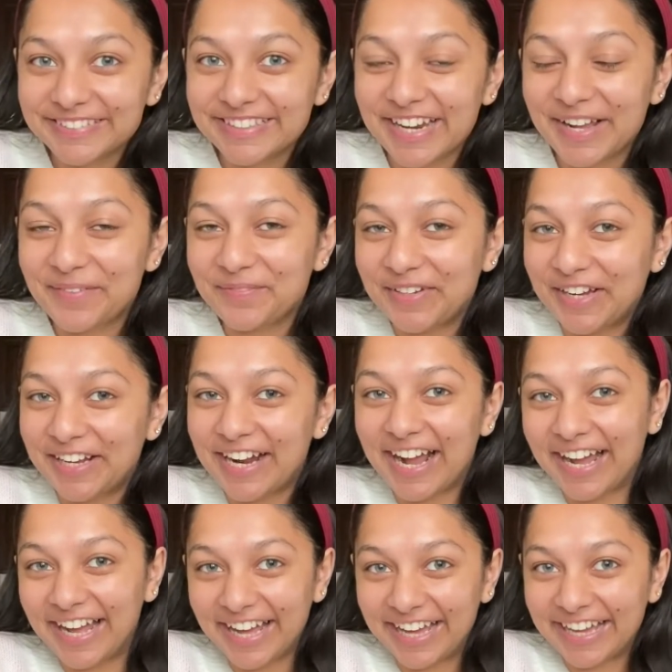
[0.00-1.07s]
Oh my god,
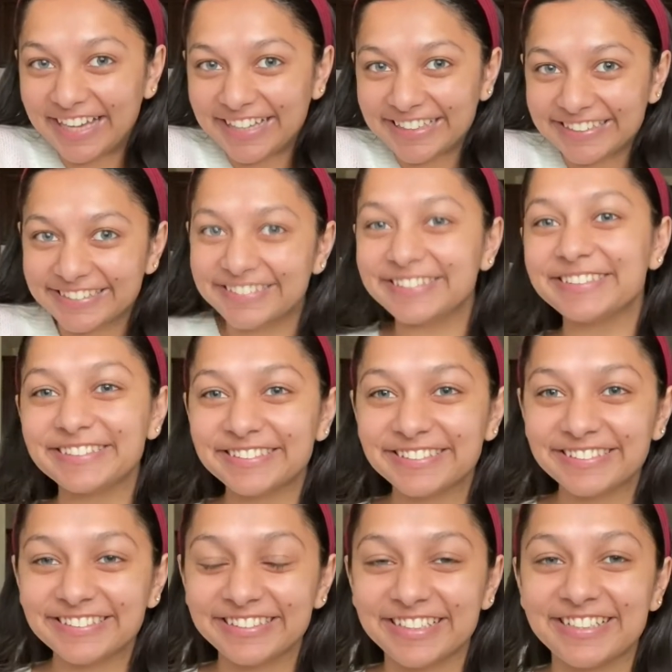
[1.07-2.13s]
hi.
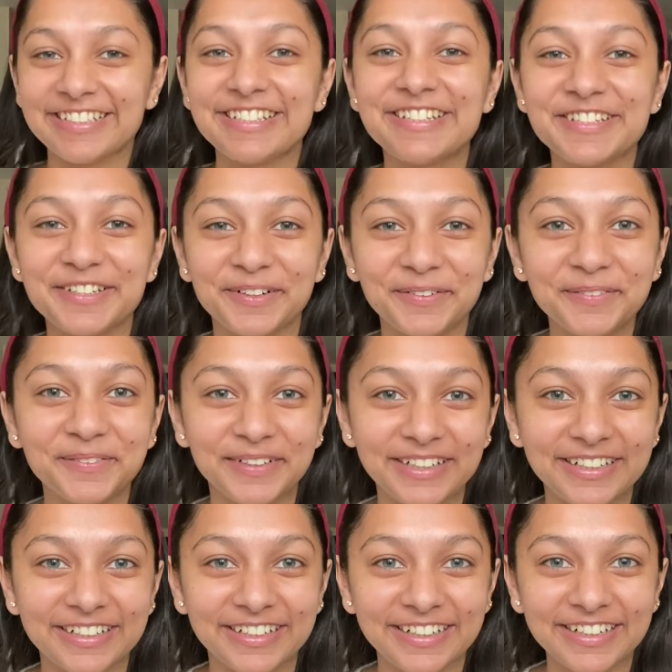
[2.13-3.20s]
This is so
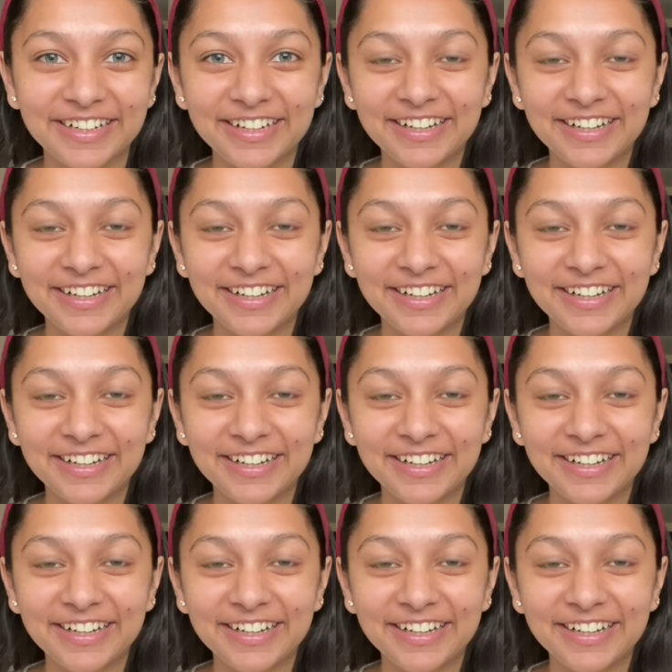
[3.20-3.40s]
weird.